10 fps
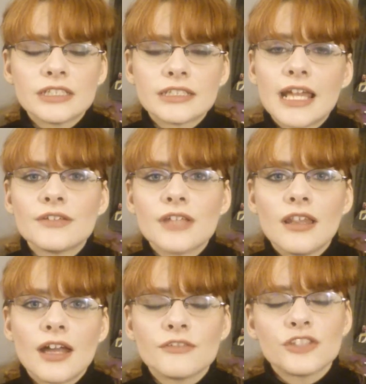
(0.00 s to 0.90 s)
saves a
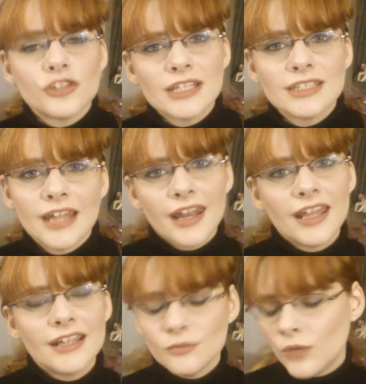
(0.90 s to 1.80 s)
lot of stress and
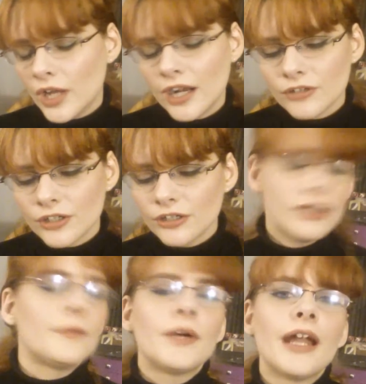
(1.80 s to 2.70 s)
headaches and what
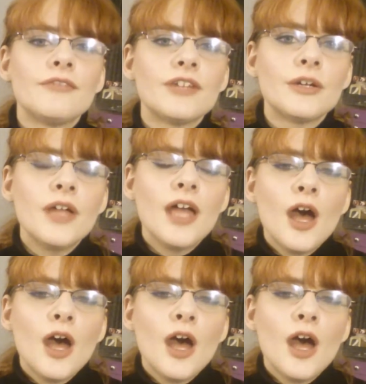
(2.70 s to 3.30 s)
have you,